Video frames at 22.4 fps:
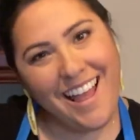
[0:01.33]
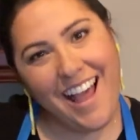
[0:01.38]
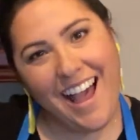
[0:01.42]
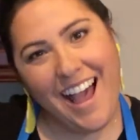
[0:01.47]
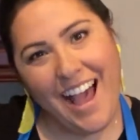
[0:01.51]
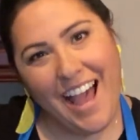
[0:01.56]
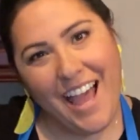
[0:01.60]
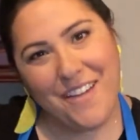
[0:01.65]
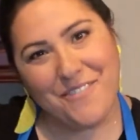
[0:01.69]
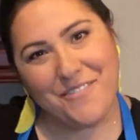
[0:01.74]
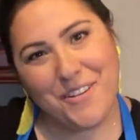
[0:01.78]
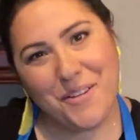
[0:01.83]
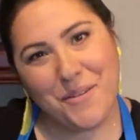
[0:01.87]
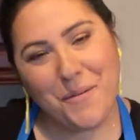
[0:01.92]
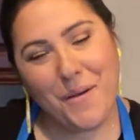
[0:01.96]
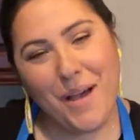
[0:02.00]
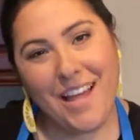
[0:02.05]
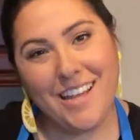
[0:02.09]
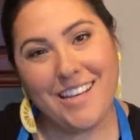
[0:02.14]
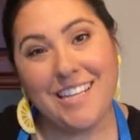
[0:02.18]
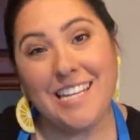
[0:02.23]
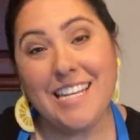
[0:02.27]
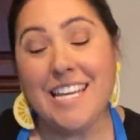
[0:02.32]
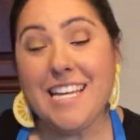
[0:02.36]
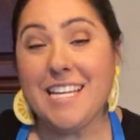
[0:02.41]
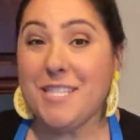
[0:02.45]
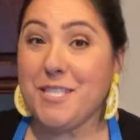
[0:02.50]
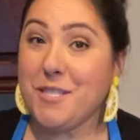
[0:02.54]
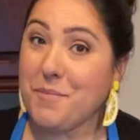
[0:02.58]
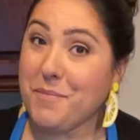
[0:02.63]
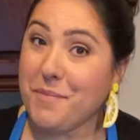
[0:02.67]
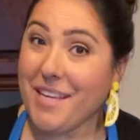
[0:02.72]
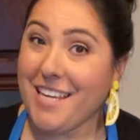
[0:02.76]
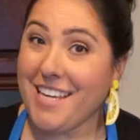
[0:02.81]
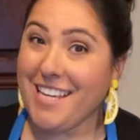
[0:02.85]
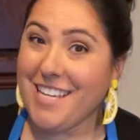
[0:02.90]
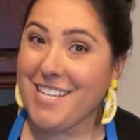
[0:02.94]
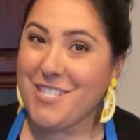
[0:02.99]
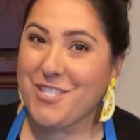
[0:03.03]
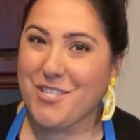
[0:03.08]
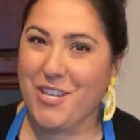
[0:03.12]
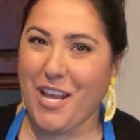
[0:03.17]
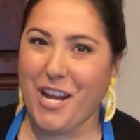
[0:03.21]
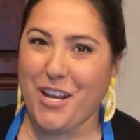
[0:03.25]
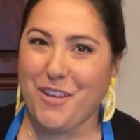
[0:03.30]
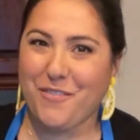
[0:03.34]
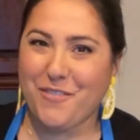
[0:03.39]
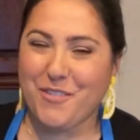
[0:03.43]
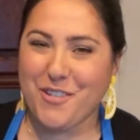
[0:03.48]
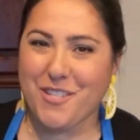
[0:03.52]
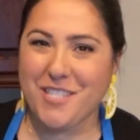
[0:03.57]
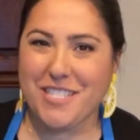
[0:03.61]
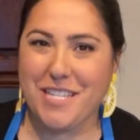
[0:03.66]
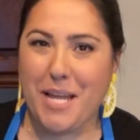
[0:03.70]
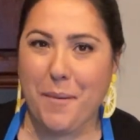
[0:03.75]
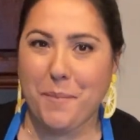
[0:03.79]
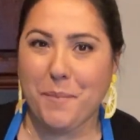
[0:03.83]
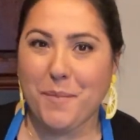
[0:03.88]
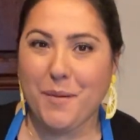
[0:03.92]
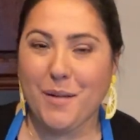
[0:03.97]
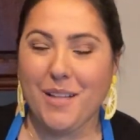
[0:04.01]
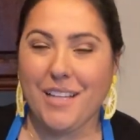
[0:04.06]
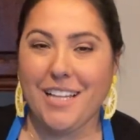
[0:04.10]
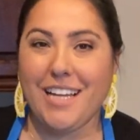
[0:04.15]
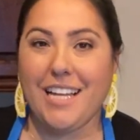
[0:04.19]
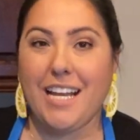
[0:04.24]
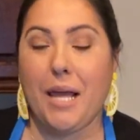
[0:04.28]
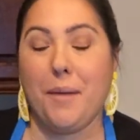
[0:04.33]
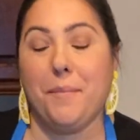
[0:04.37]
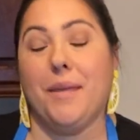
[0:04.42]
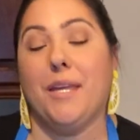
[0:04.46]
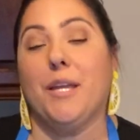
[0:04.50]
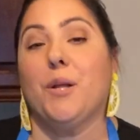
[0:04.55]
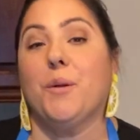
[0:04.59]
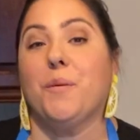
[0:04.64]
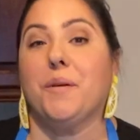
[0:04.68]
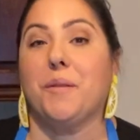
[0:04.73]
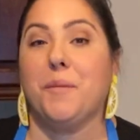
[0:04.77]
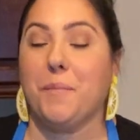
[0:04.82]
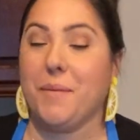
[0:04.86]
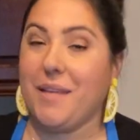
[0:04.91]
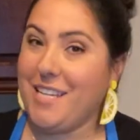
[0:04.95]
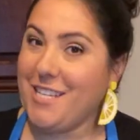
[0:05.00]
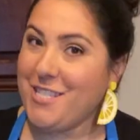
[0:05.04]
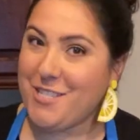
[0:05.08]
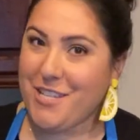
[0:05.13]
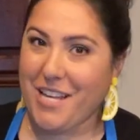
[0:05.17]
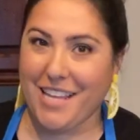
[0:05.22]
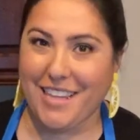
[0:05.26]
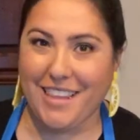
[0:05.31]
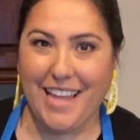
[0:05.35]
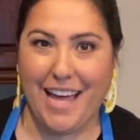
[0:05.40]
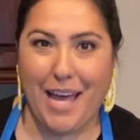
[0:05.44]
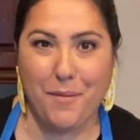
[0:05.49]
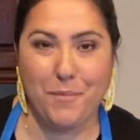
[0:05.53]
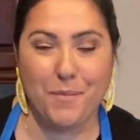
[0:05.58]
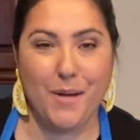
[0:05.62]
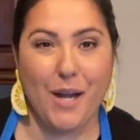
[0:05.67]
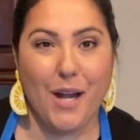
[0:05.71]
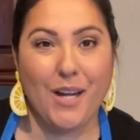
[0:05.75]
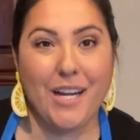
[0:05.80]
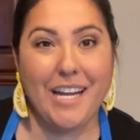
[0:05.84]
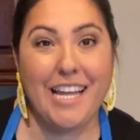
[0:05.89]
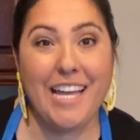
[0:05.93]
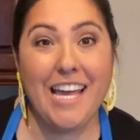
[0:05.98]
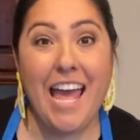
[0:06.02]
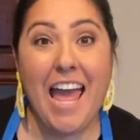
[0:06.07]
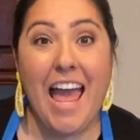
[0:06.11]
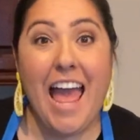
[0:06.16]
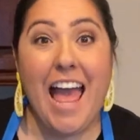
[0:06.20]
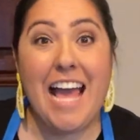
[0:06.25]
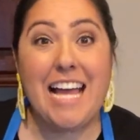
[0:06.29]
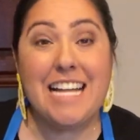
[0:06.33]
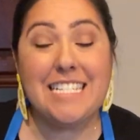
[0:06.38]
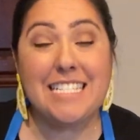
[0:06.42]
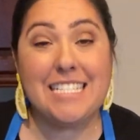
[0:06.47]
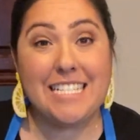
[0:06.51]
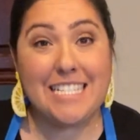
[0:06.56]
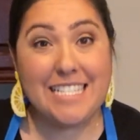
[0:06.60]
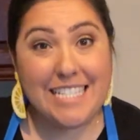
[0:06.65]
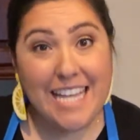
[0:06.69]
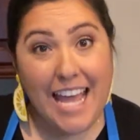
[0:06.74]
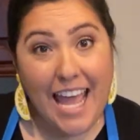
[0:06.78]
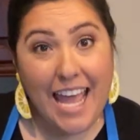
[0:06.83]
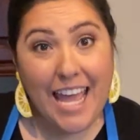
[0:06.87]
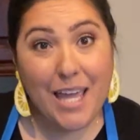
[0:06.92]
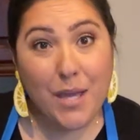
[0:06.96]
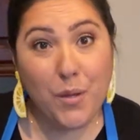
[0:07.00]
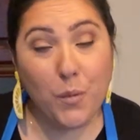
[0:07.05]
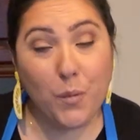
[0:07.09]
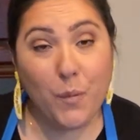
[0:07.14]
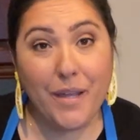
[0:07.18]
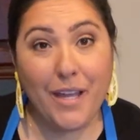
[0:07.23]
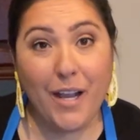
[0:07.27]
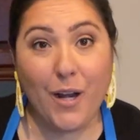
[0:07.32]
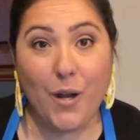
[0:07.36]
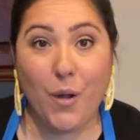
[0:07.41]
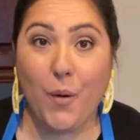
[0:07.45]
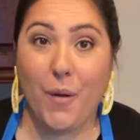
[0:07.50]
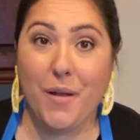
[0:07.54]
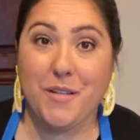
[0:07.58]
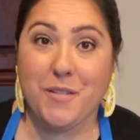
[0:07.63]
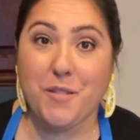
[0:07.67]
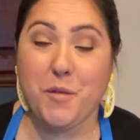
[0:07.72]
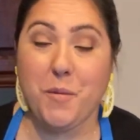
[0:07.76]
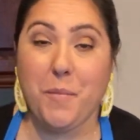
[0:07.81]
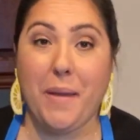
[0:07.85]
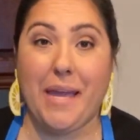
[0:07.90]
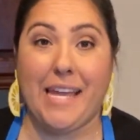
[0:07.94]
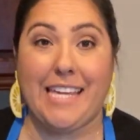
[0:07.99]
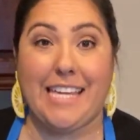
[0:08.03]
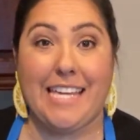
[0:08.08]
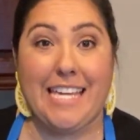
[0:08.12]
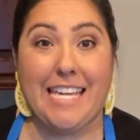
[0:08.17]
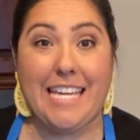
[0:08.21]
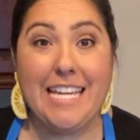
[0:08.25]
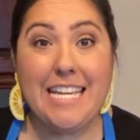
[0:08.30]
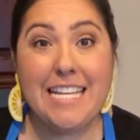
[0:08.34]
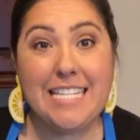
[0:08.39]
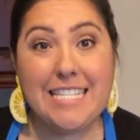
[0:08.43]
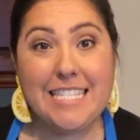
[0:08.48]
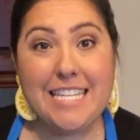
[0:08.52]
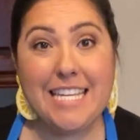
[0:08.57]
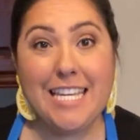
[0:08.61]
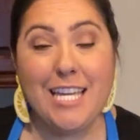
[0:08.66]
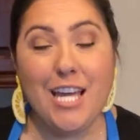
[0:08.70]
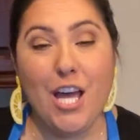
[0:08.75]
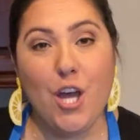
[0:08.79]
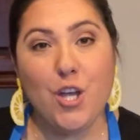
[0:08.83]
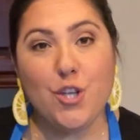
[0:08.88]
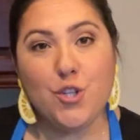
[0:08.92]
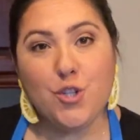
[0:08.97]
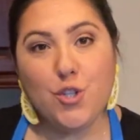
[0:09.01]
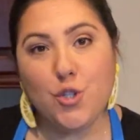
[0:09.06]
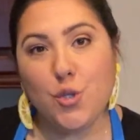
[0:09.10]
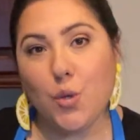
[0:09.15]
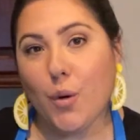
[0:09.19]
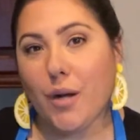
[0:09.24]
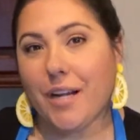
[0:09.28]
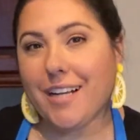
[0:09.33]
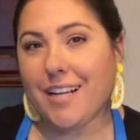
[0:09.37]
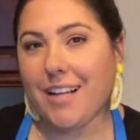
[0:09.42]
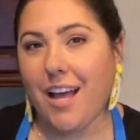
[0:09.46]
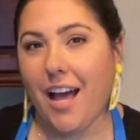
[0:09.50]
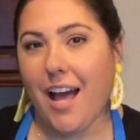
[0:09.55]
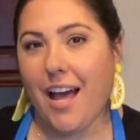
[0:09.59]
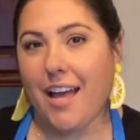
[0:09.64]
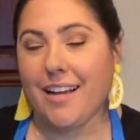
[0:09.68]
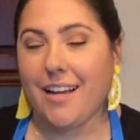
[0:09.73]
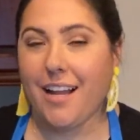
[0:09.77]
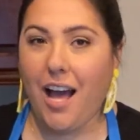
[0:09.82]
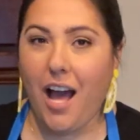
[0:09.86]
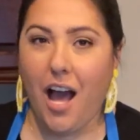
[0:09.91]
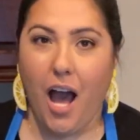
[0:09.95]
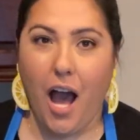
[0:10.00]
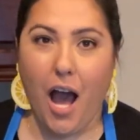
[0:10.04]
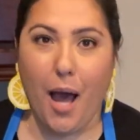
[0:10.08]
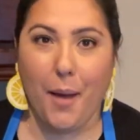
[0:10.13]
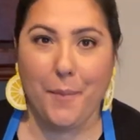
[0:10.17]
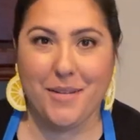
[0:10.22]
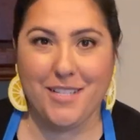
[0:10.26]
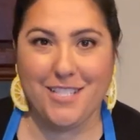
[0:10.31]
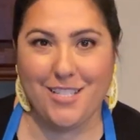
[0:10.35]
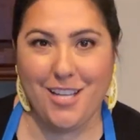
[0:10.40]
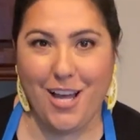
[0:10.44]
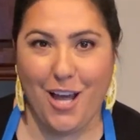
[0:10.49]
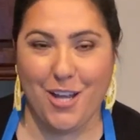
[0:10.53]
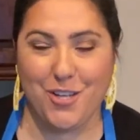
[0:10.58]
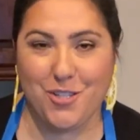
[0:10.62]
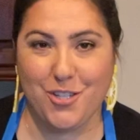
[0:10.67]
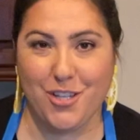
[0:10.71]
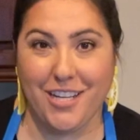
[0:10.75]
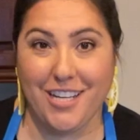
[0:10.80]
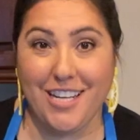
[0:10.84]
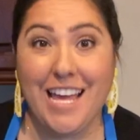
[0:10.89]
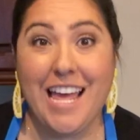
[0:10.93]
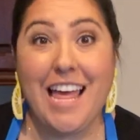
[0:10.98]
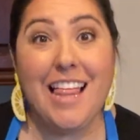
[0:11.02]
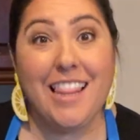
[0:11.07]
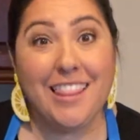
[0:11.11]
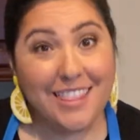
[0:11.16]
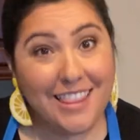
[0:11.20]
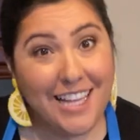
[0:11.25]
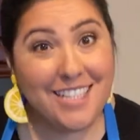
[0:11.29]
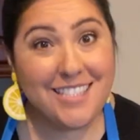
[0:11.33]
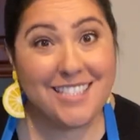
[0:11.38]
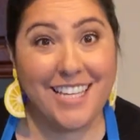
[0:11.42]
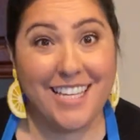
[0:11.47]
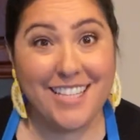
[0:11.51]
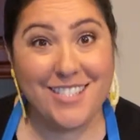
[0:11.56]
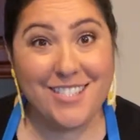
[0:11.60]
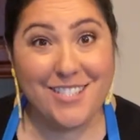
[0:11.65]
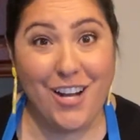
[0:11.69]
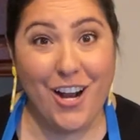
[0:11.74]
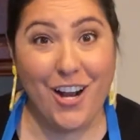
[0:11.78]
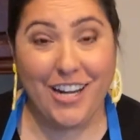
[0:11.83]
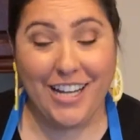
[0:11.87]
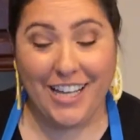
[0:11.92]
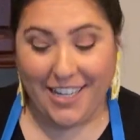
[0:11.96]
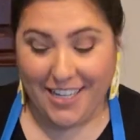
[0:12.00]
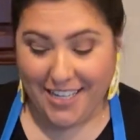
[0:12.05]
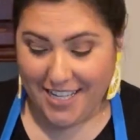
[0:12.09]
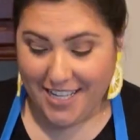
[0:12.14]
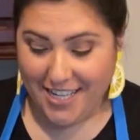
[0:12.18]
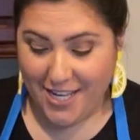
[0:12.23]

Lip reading: Hi everyone, it's me, Jennifer Stempel, and I'm here with PJ Library. Today we are going to make easy, shortcut Hamantaschen. Let's get started.